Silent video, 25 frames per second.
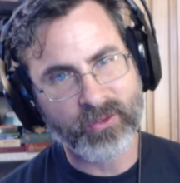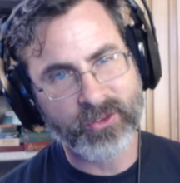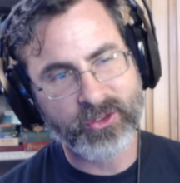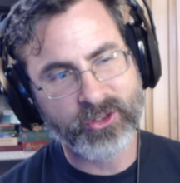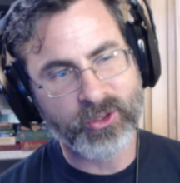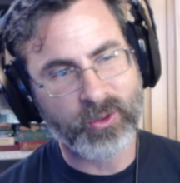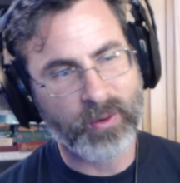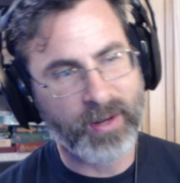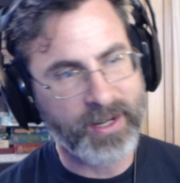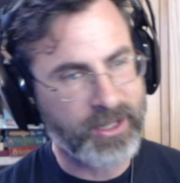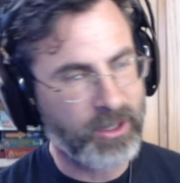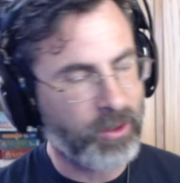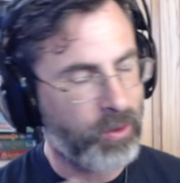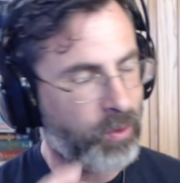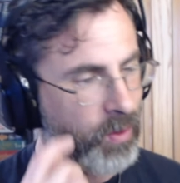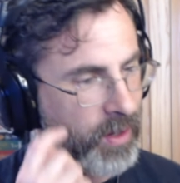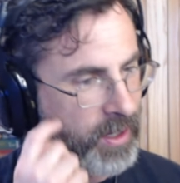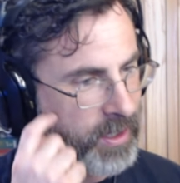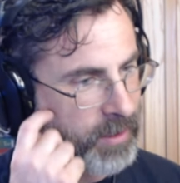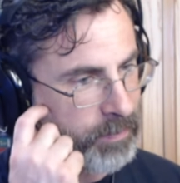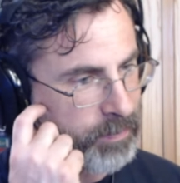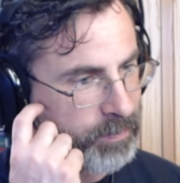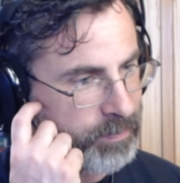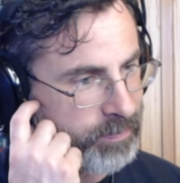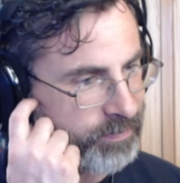So I don't
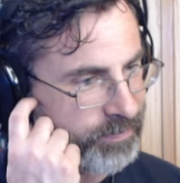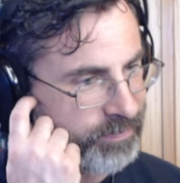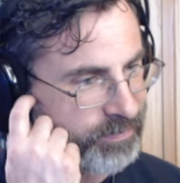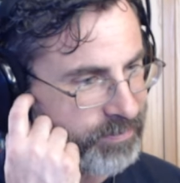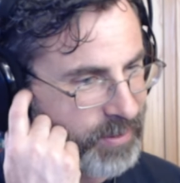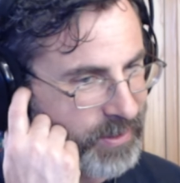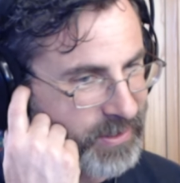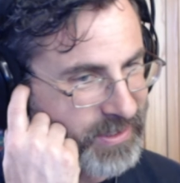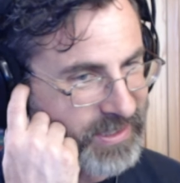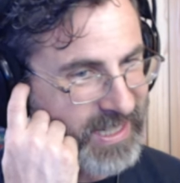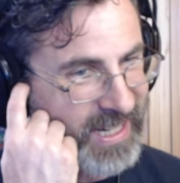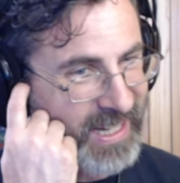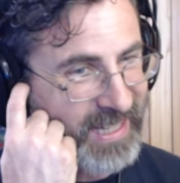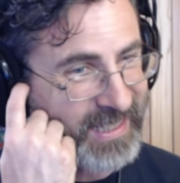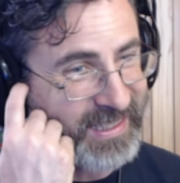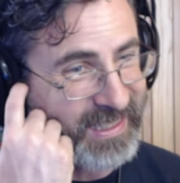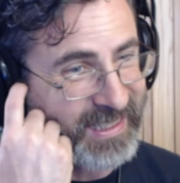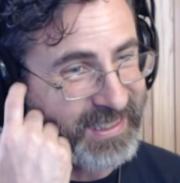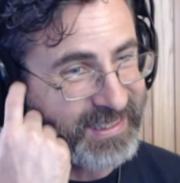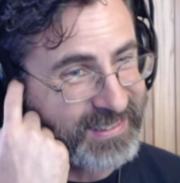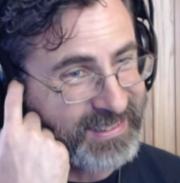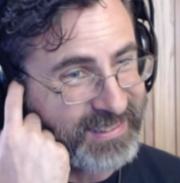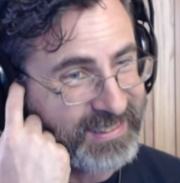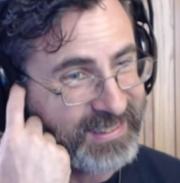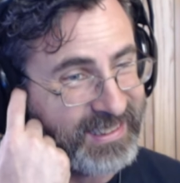want to pretend
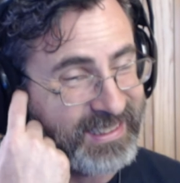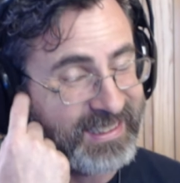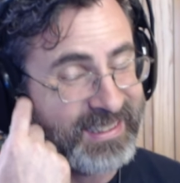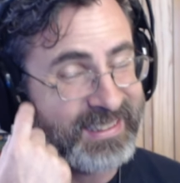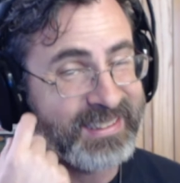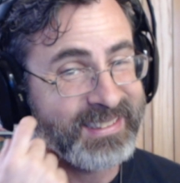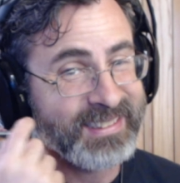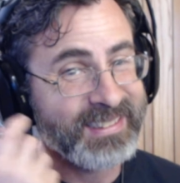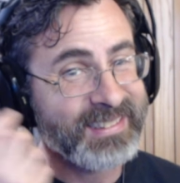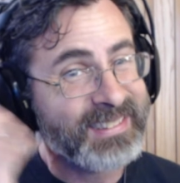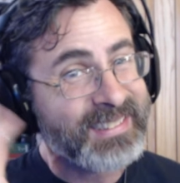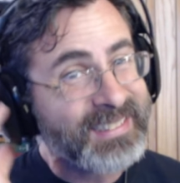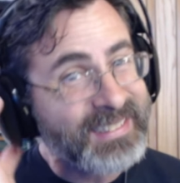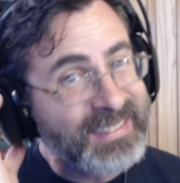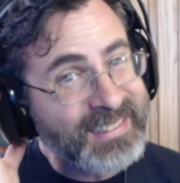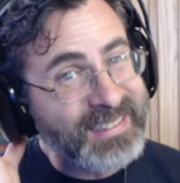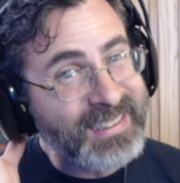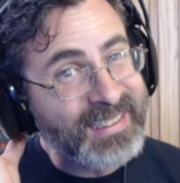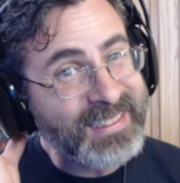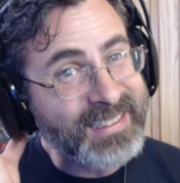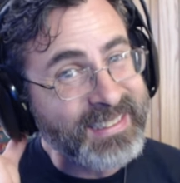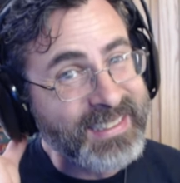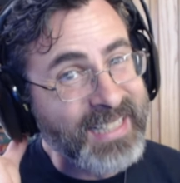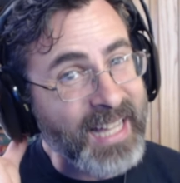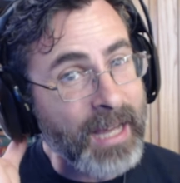that
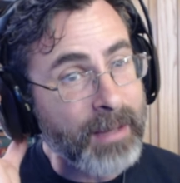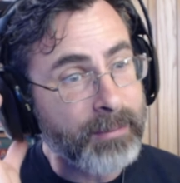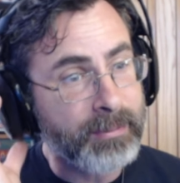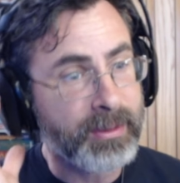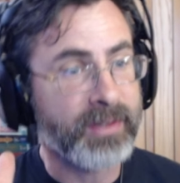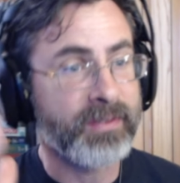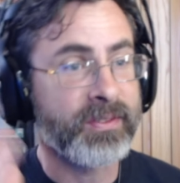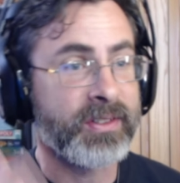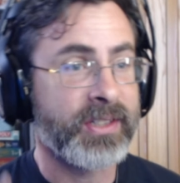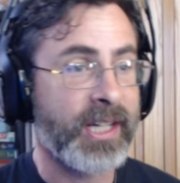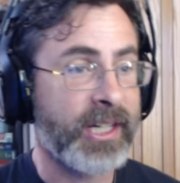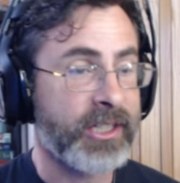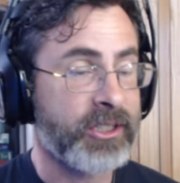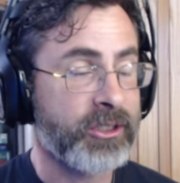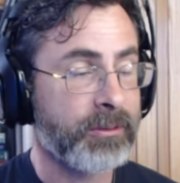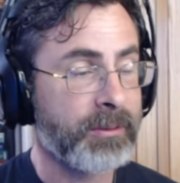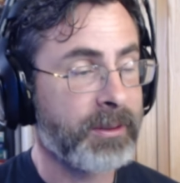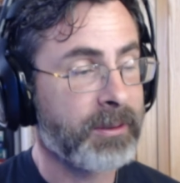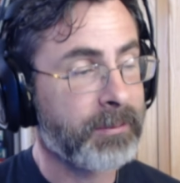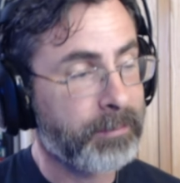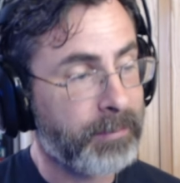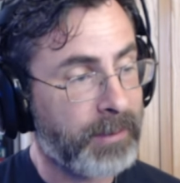it's that big of a detriment.